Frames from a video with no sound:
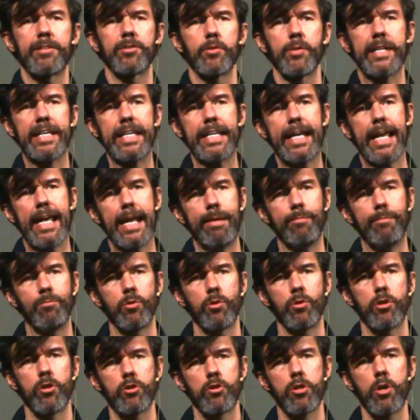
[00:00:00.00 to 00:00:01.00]
So he came
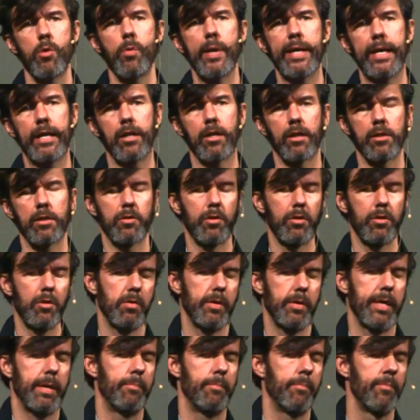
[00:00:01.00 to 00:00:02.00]
to the show and I got to know
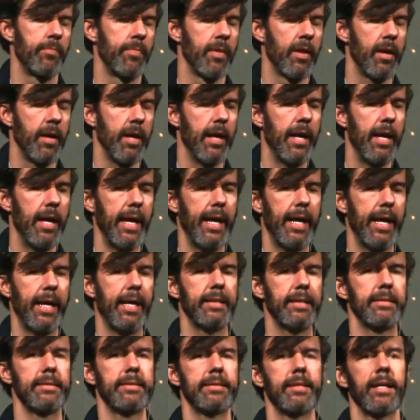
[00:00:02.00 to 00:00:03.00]
him.
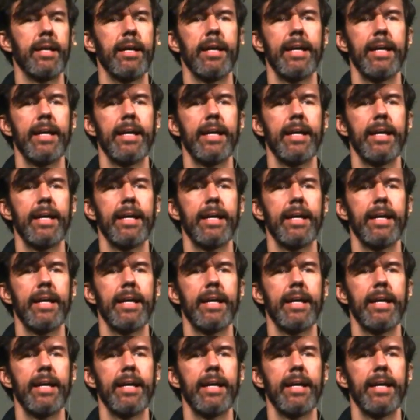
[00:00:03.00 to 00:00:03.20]
And